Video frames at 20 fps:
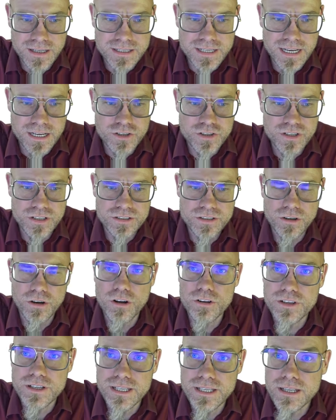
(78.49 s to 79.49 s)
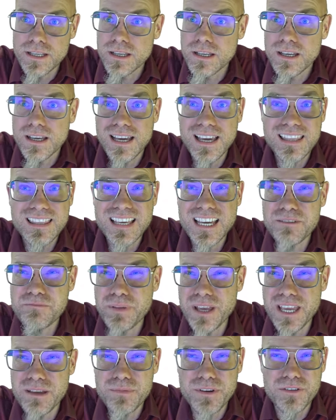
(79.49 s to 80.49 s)
Attention is all you need. And that
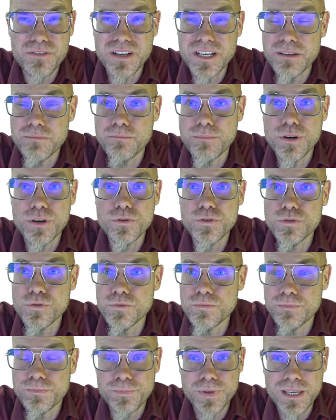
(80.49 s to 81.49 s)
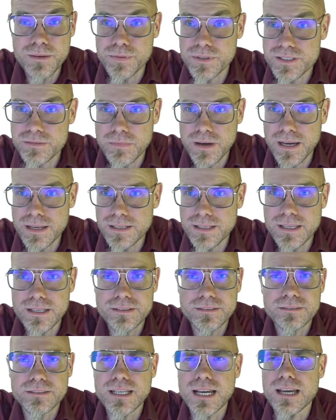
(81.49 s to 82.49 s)
paper really blew people's mind.
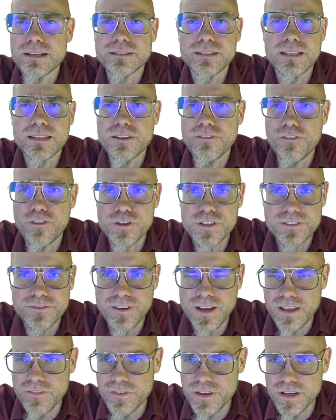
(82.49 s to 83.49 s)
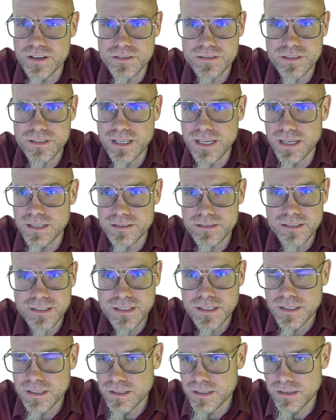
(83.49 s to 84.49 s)
It got in the first five years, it has
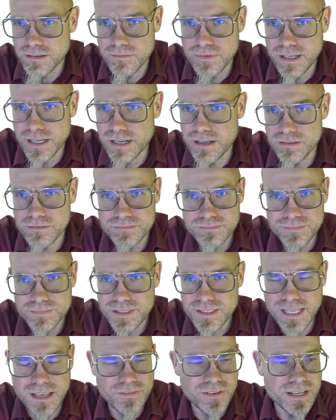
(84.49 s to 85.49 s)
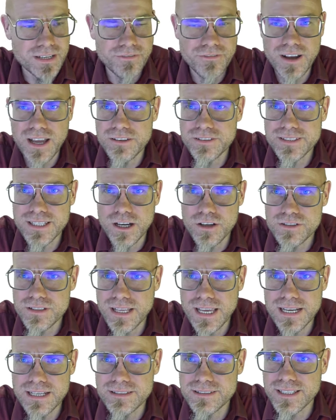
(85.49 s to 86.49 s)
I don't know,
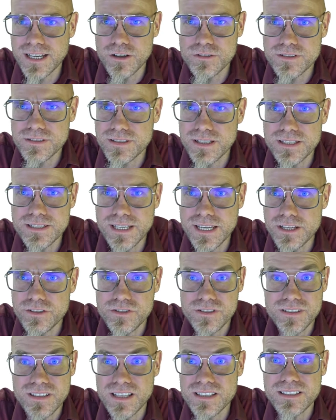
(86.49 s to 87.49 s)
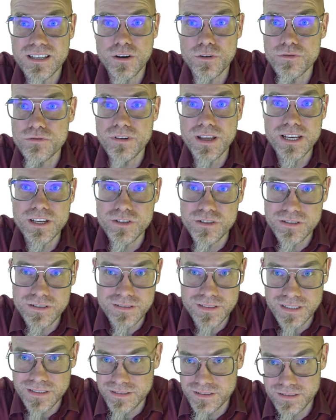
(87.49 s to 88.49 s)
75,000, 80,000 citations. That's outrageous.
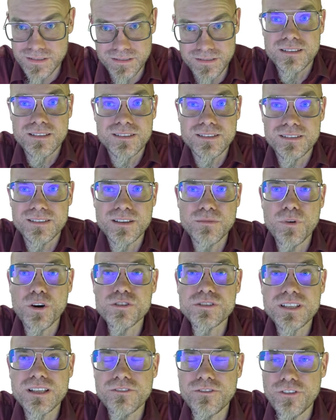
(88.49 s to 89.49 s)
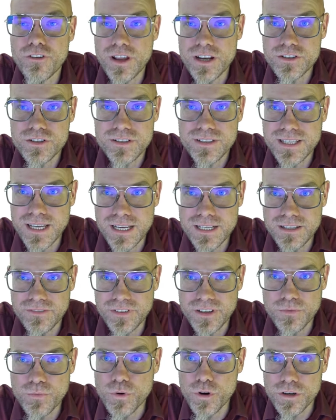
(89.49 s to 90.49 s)
That's the most influential
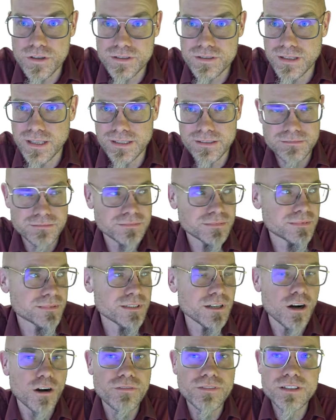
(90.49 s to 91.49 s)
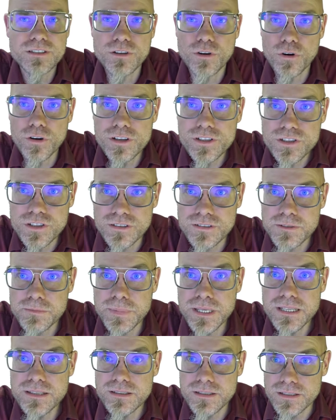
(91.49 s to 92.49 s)
scientific works, like Darwin's Origin of
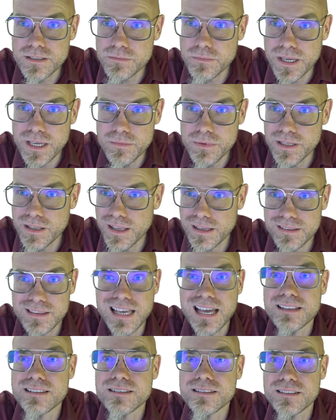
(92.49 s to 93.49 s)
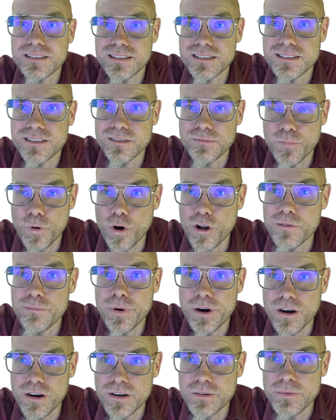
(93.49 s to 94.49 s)
Species, maybe. Like that's the
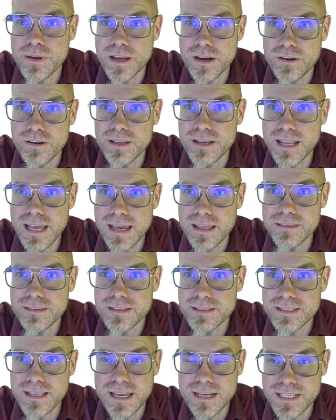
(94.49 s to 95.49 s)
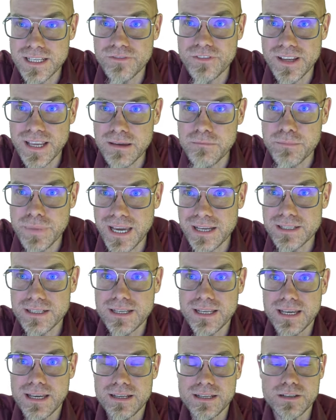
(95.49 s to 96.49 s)
ballpark where it had the scientific impact
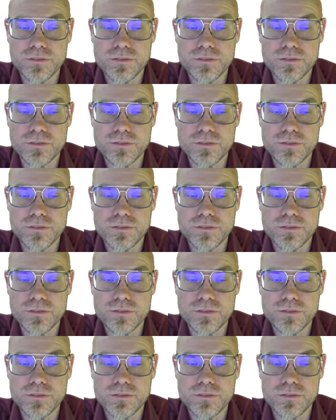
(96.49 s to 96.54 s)
it had.